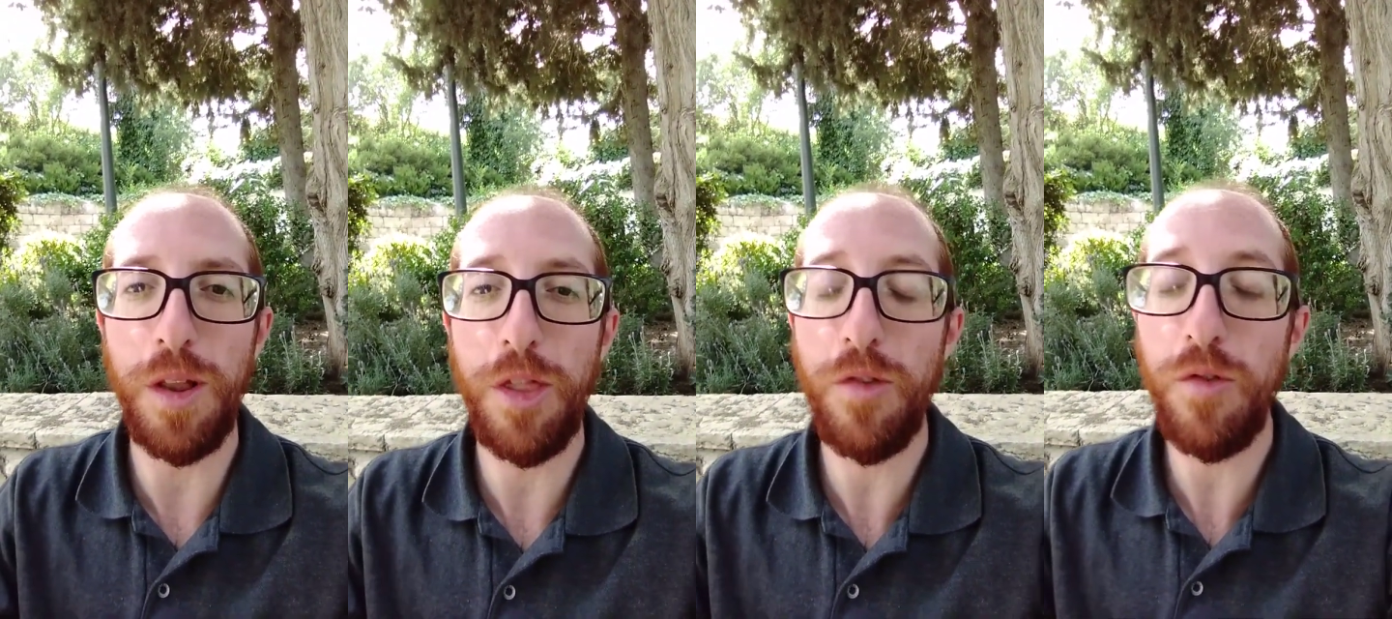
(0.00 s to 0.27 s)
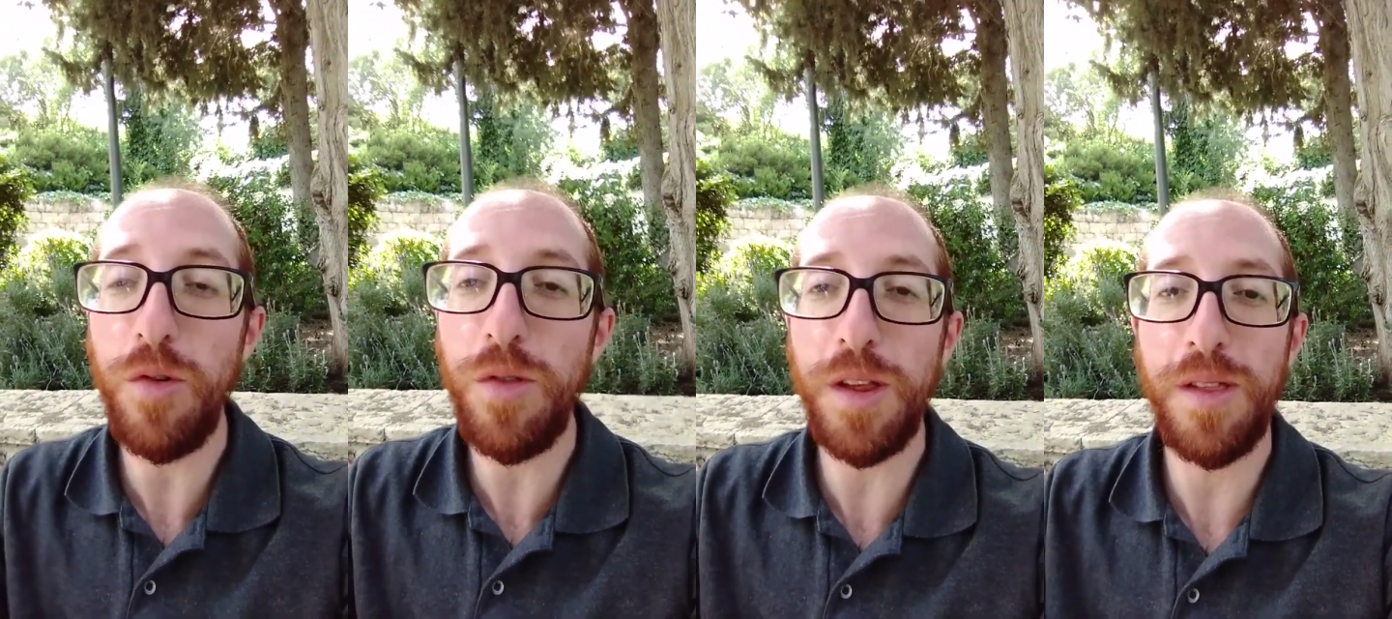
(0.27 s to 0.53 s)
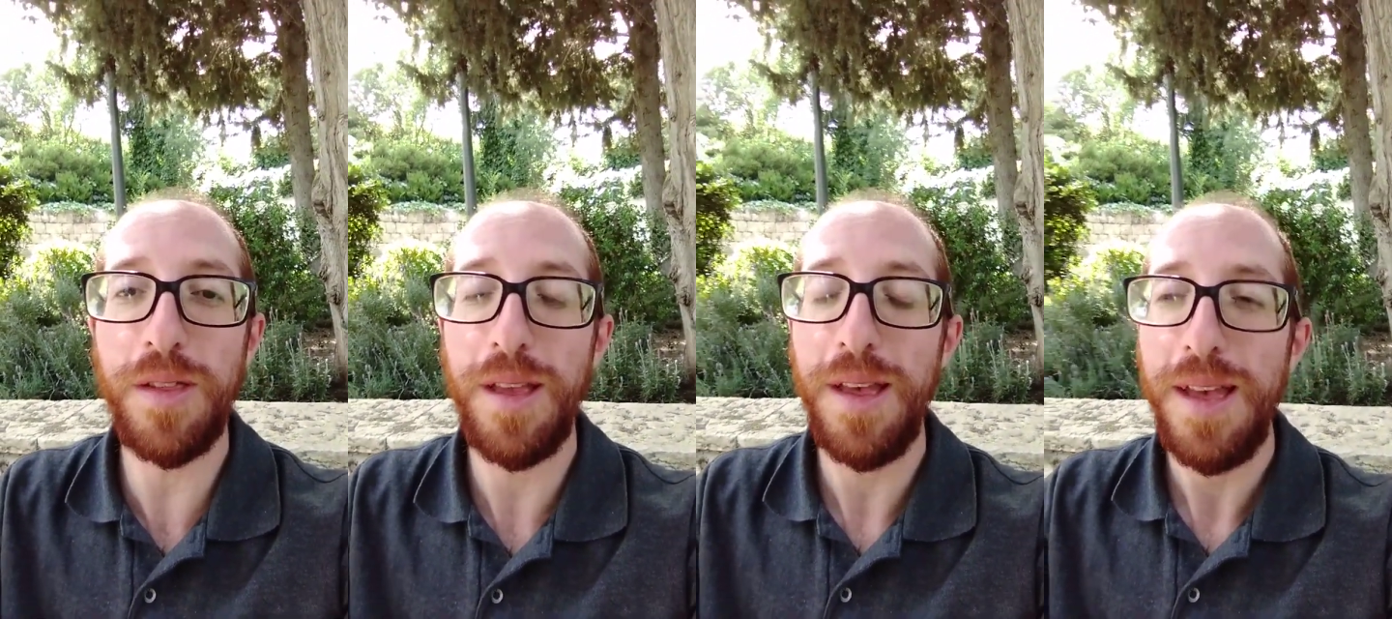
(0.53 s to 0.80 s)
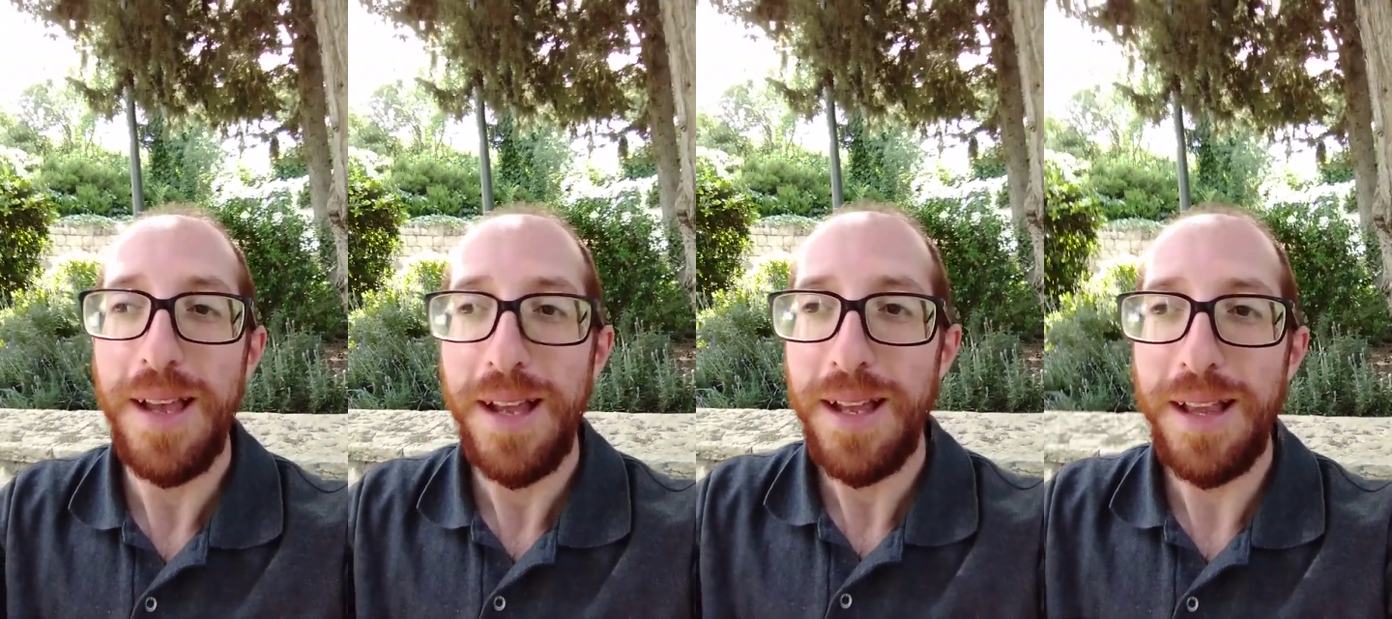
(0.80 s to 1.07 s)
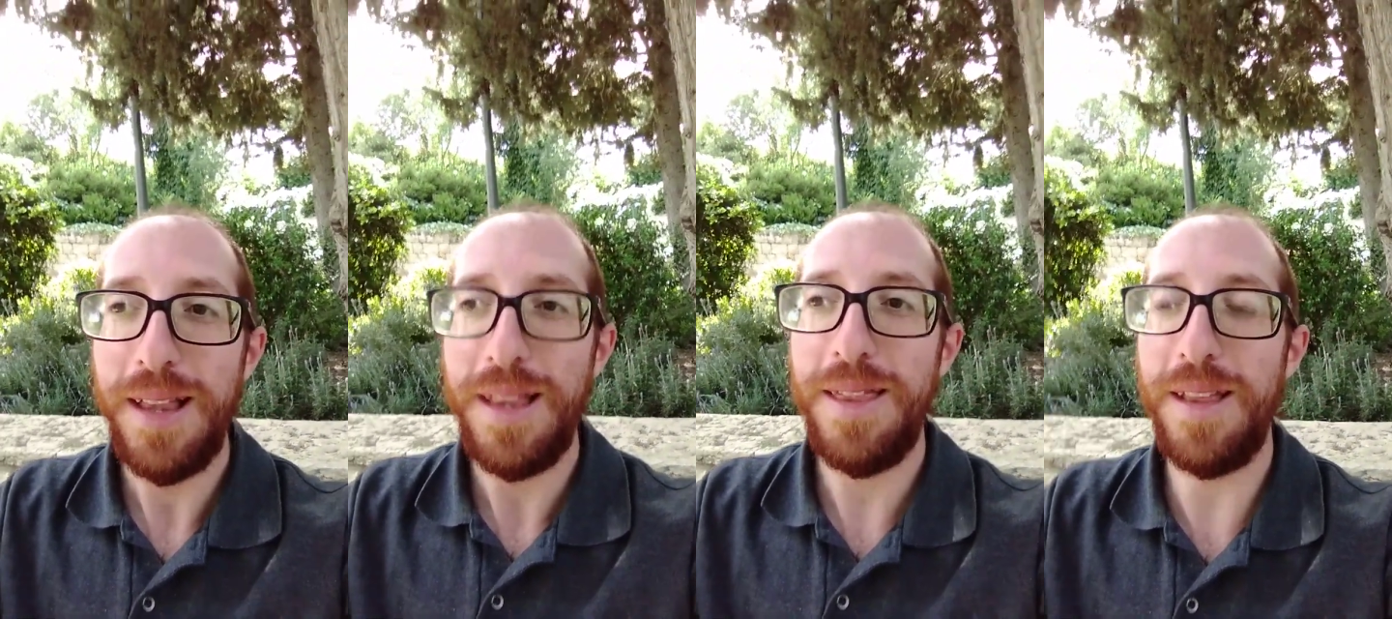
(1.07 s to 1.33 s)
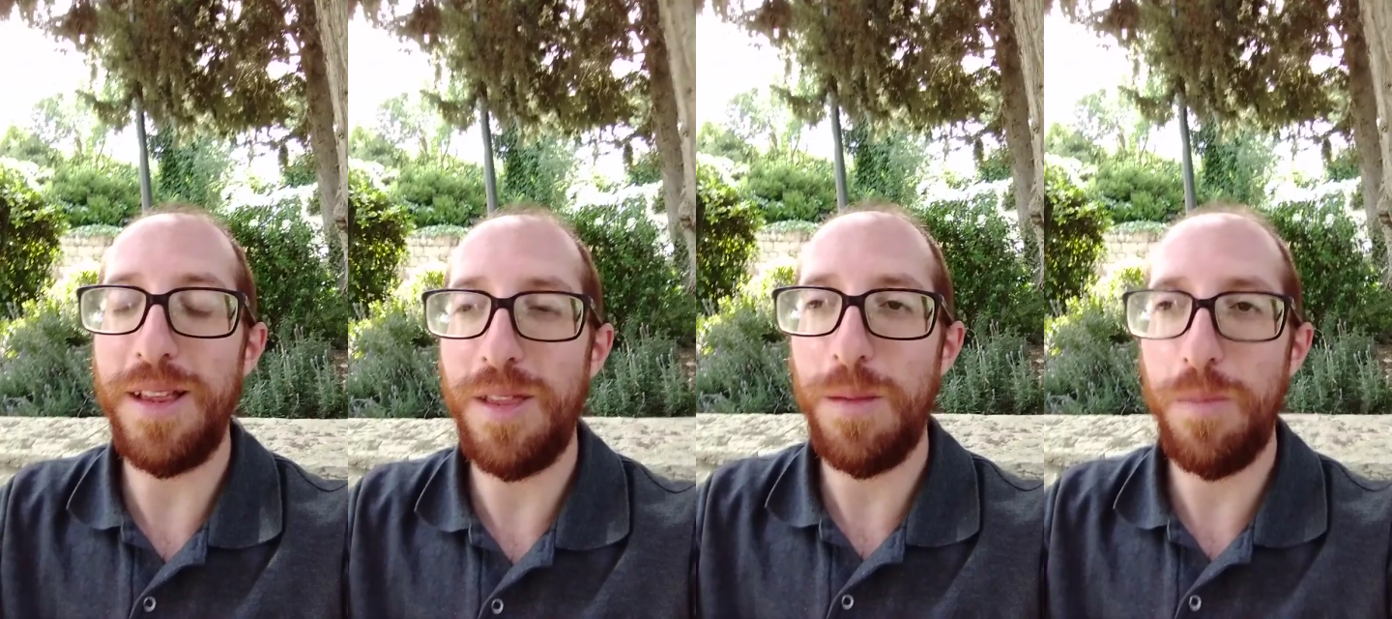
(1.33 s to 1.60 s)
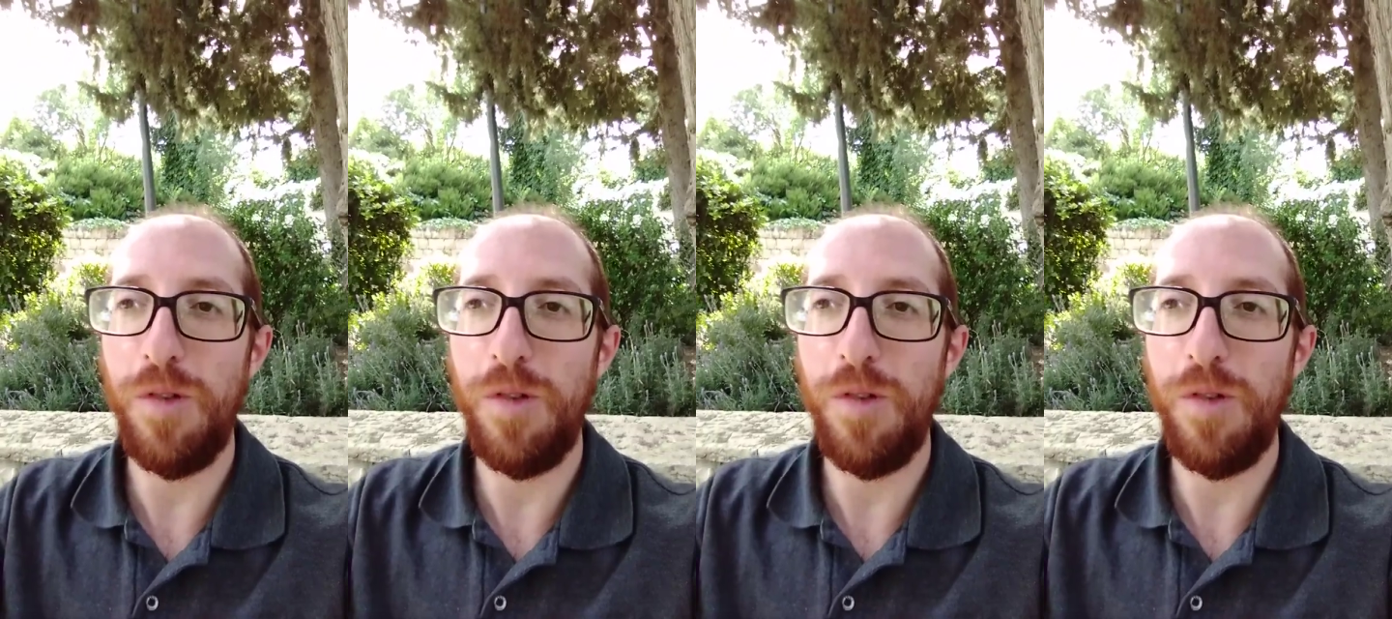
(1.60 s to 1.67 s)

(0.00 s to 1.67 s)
and through this